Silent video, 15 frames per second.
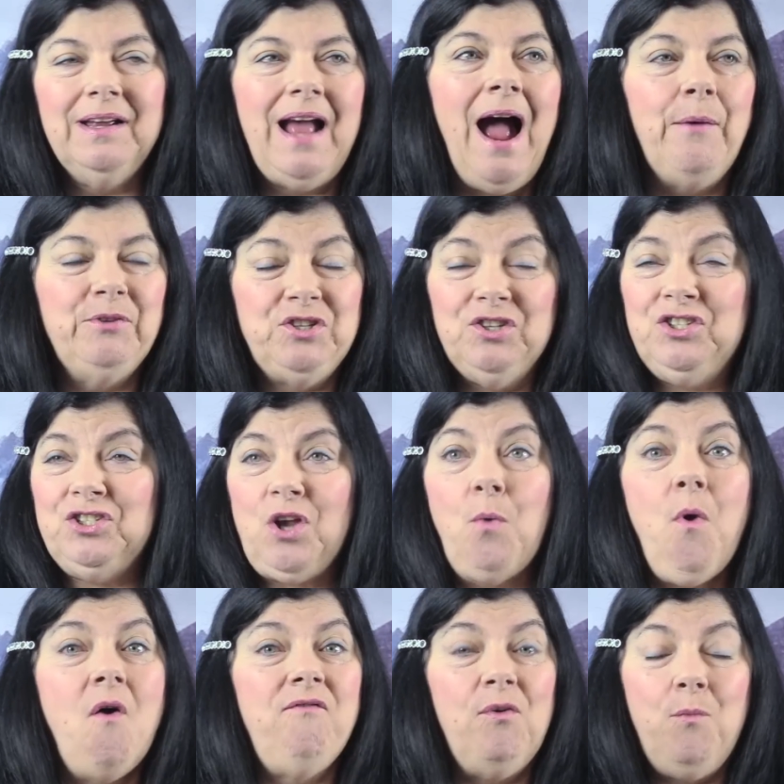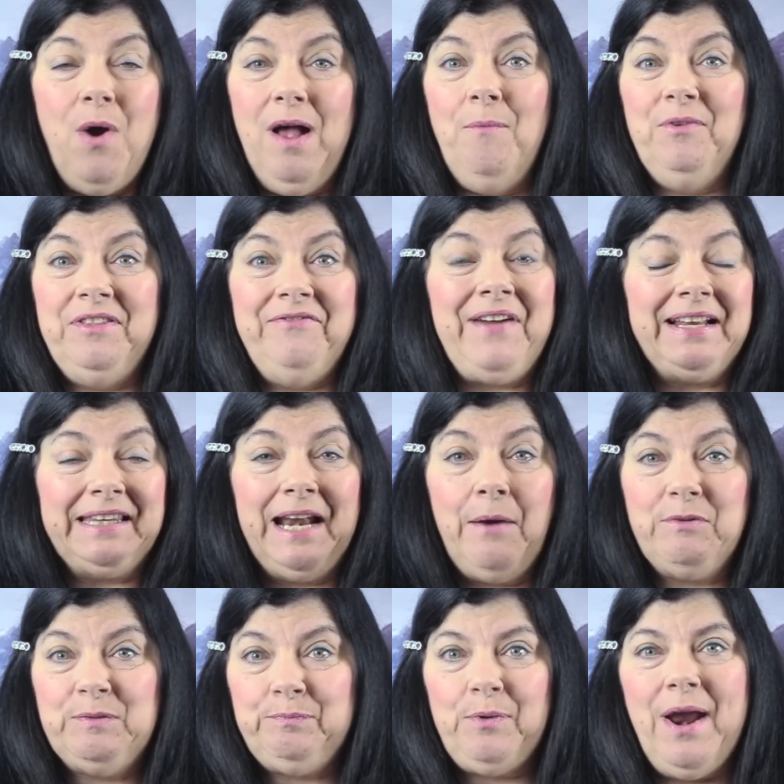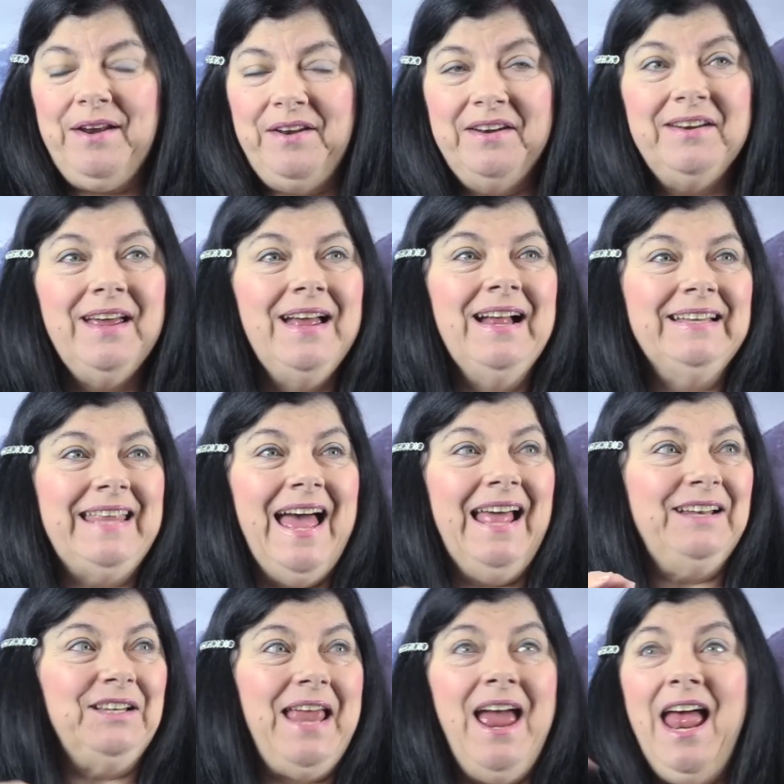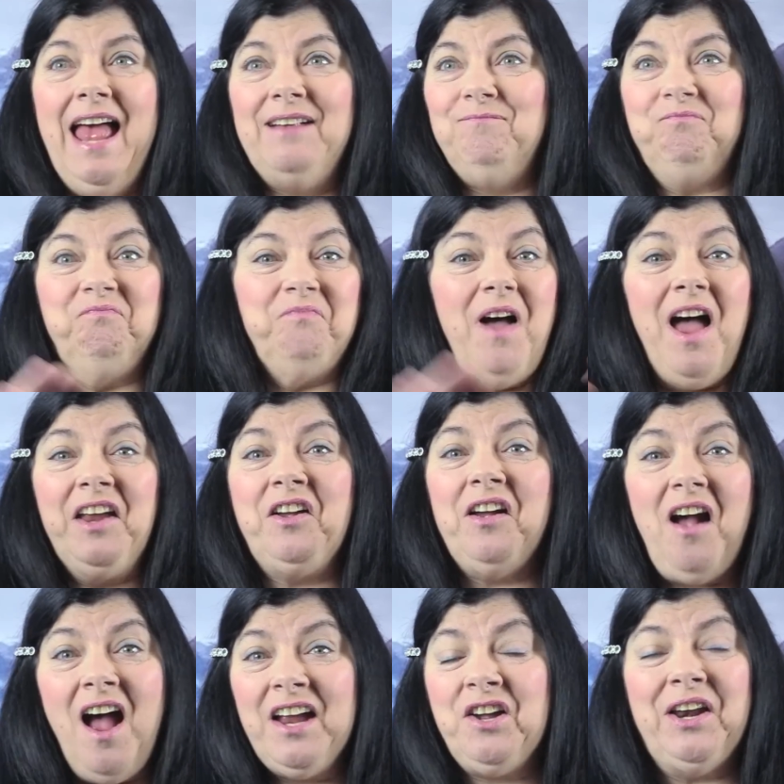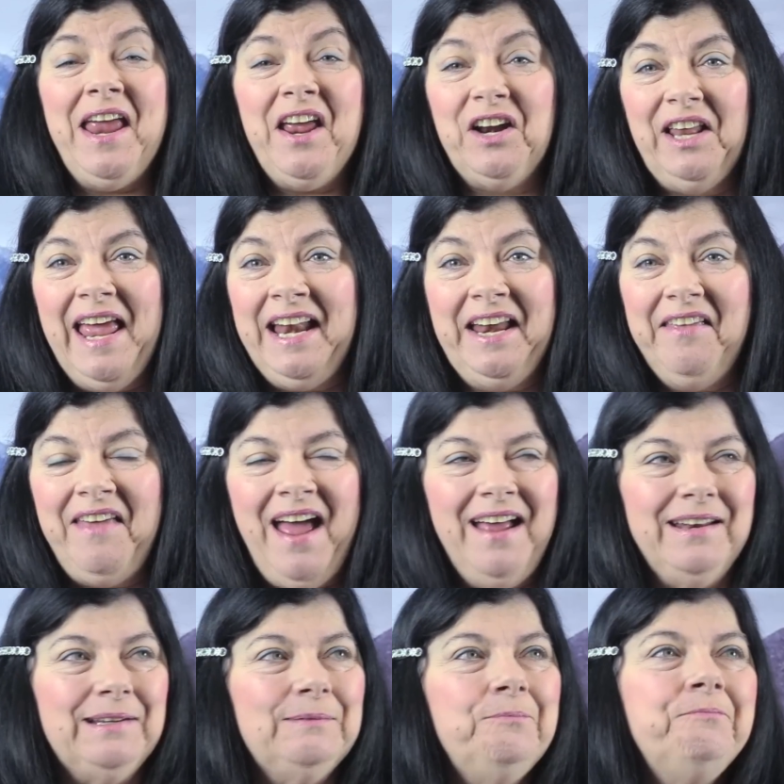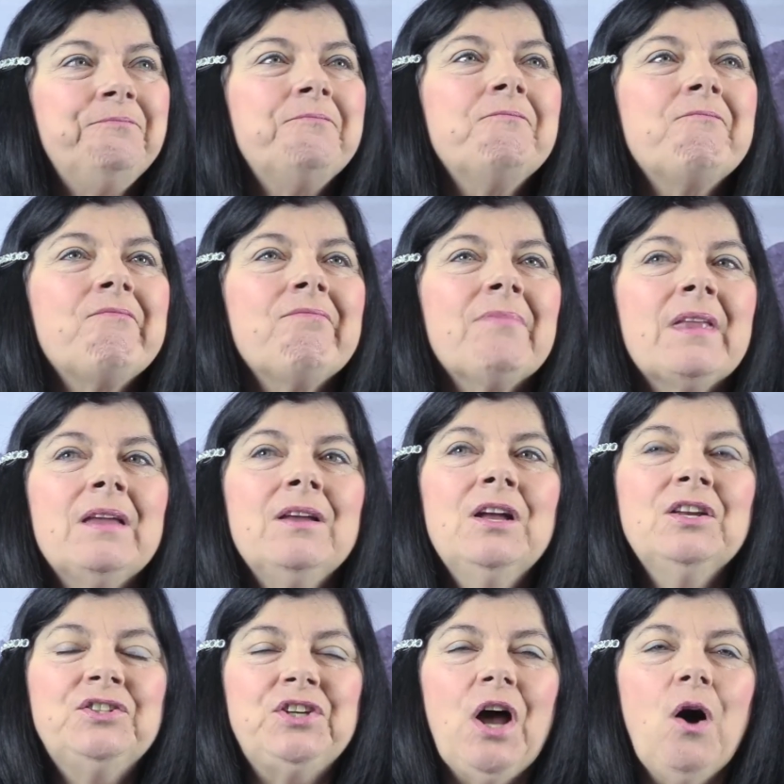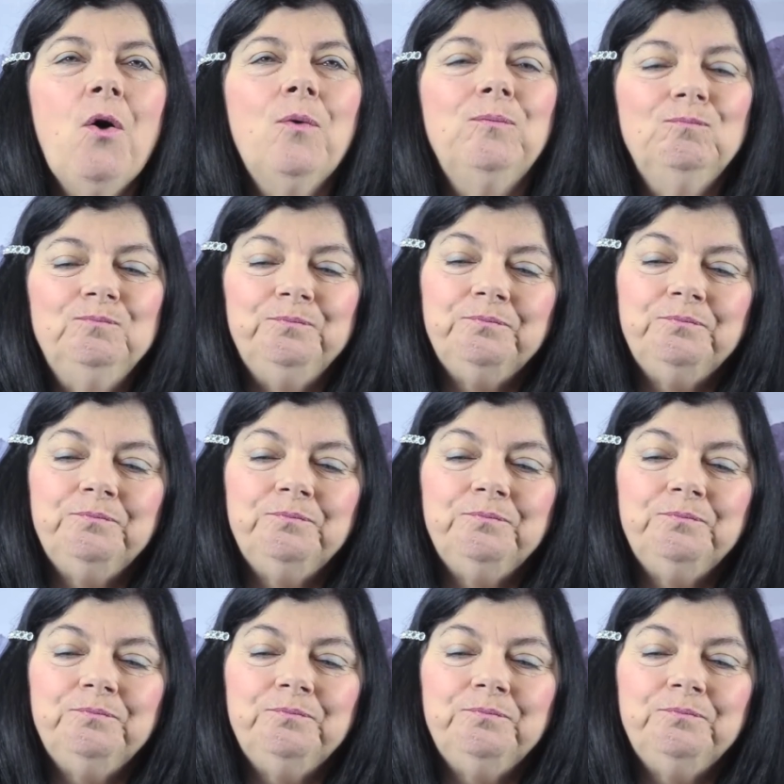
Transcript: I was just so overwhelmed with the fact that I was pregnant that eh, I could, I could handle any of that. So